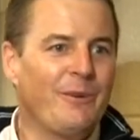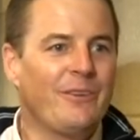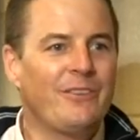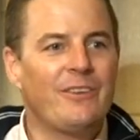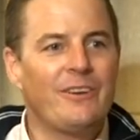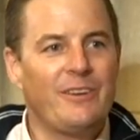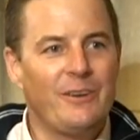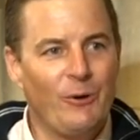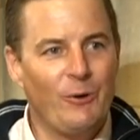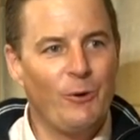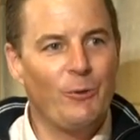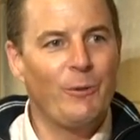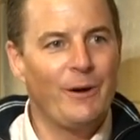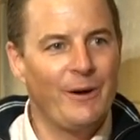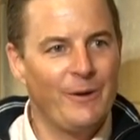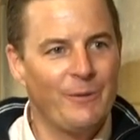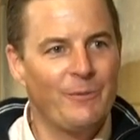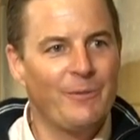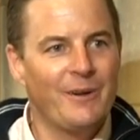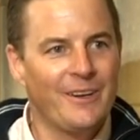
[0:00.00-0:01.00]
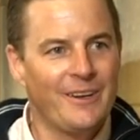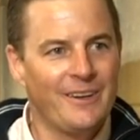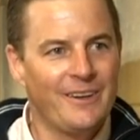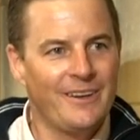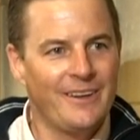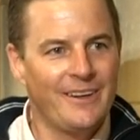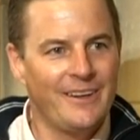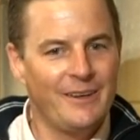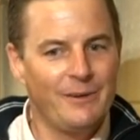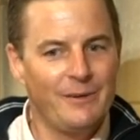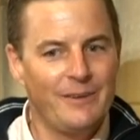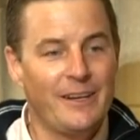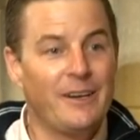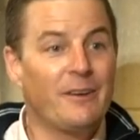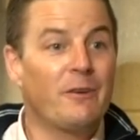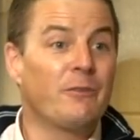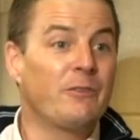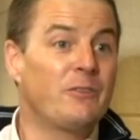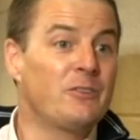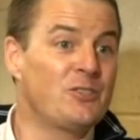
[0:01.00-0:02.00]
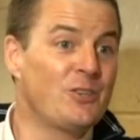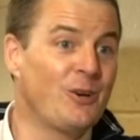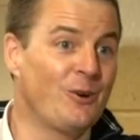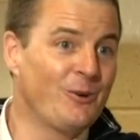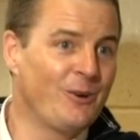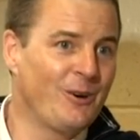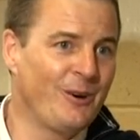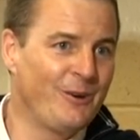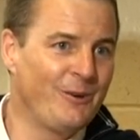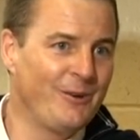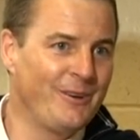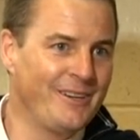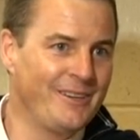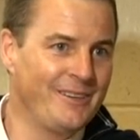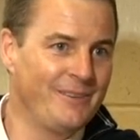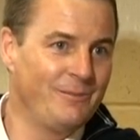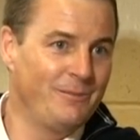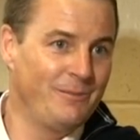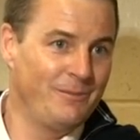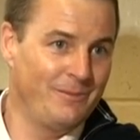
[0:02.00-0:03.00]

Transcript: must yeah. have the all-way room, and yeah. uh, then obviously Sean Connery